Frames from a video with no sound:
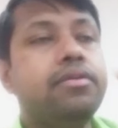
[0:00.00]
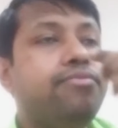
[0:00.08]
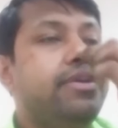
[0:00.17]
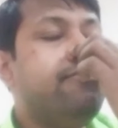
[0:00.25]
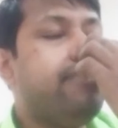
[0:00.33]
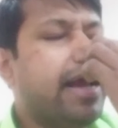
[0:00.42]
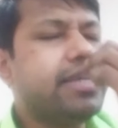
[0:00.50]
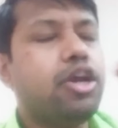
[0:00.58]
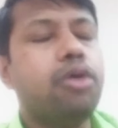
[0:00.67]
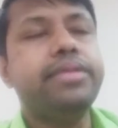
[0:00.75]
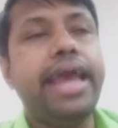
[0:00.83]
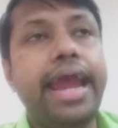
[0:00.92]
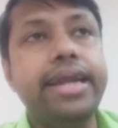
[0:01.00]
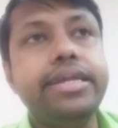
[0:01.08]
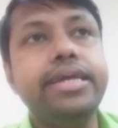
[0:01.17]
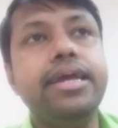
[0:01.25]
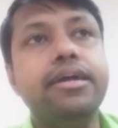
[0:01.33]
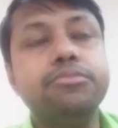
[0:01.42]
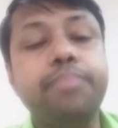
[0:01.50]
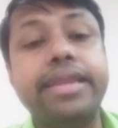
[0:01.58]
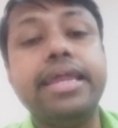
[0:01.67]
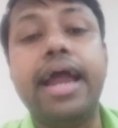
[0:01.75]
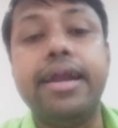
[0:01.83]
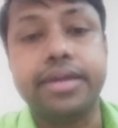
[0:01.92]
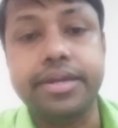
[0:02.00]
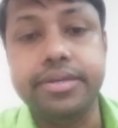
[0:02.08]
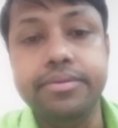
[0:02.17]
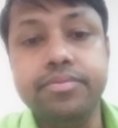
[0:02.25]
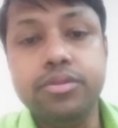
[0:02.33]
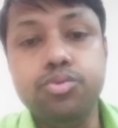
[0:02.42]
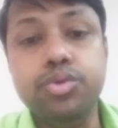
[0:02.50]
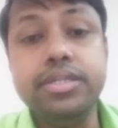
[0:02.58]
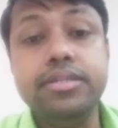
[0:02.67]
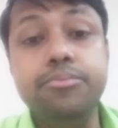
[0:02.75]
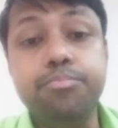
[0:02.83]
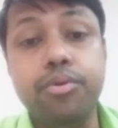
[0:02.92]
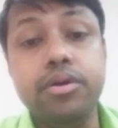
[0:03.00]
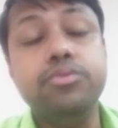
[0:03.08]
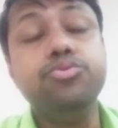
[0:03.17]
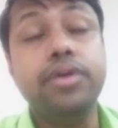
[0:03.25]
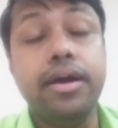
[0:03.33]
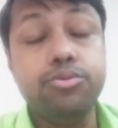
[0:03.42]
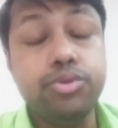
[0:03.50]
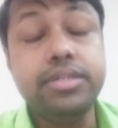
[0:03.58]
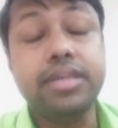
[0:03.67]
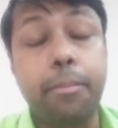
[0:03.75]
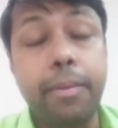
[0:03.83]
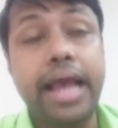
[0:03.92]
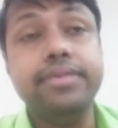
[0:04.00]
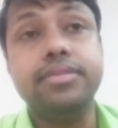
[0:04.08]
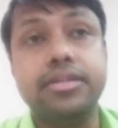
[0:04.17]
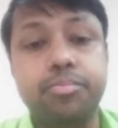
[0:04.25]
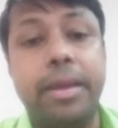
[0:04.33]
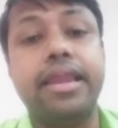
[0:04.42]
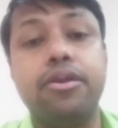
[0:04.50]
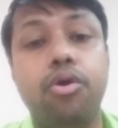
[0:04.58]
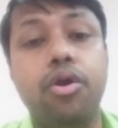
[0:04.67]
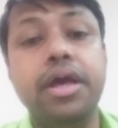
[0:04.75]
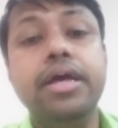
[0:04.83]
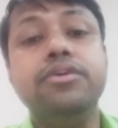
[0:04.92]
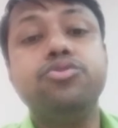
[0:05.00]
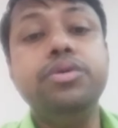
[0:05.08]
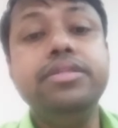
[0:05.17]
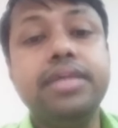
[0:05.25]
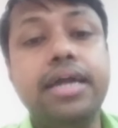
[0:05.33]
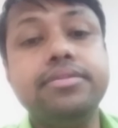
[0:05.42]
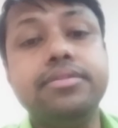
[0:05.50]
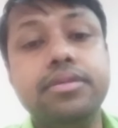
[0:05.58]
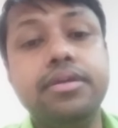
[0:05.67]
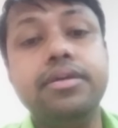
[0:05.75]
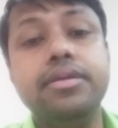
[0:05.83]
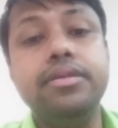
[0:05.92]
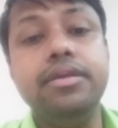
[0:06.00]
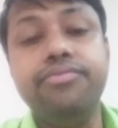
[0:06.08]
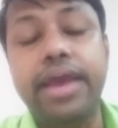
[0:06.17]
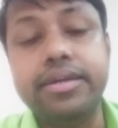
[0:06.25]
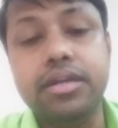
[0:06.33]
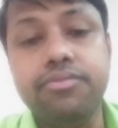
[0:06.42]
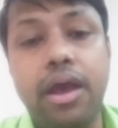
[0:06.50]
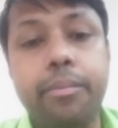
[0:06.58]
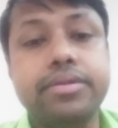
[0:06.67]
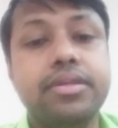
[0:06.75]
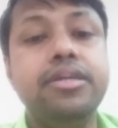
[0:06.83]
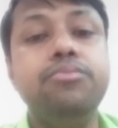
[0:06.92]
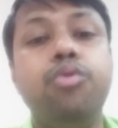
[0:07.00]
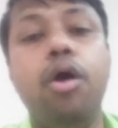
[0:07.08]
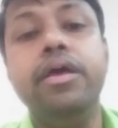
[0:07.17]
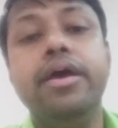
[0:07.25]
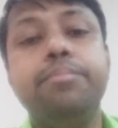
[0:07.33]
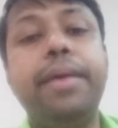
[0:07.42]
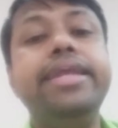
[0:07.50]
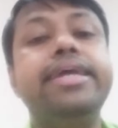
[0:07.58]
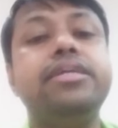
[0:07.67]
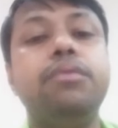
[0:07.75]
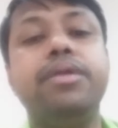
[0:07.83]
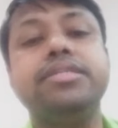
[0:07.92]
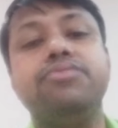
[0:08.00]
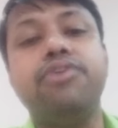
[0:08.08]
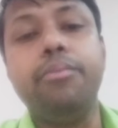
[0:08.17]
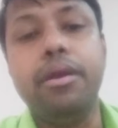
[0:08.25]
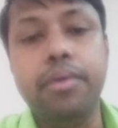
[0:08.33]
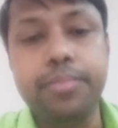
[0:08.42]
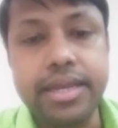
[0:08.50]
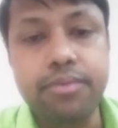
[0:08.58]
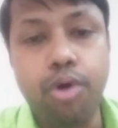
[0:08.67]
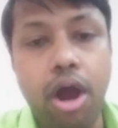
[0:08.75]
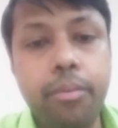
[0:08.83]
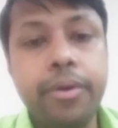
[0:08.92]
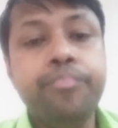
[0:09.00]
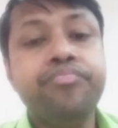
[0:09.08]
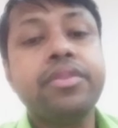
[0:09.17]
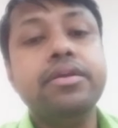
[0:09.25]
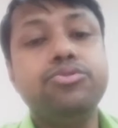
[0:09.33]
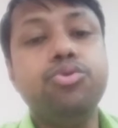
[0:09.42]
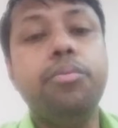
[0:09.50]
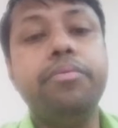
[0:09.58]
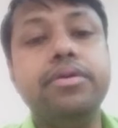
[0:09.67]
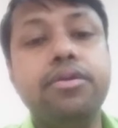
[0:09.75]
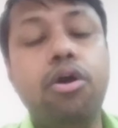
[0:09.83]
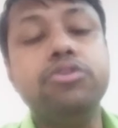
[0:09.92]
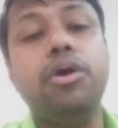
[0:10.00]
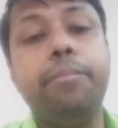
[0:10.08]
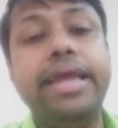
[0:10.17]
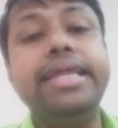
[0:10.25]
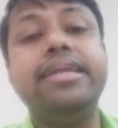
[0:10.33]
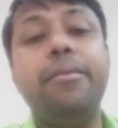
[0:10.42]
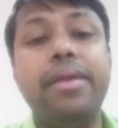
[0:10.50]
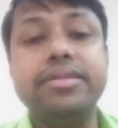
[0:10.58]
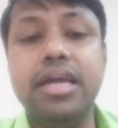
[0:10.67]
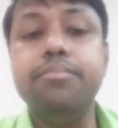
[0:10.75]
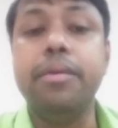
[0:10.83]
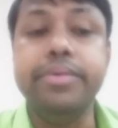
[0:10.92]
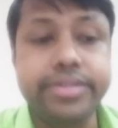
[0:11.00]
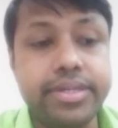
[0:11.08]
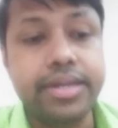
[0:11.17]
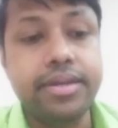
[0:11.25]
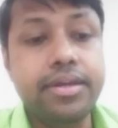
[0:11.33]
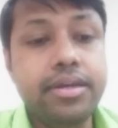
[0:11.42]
infarction of the anterior spinal artery, which supplies the spinal cord. So if anterior fibers are involved, pain and temperature fiber may be involved, so loss of pain and temperature may be seen.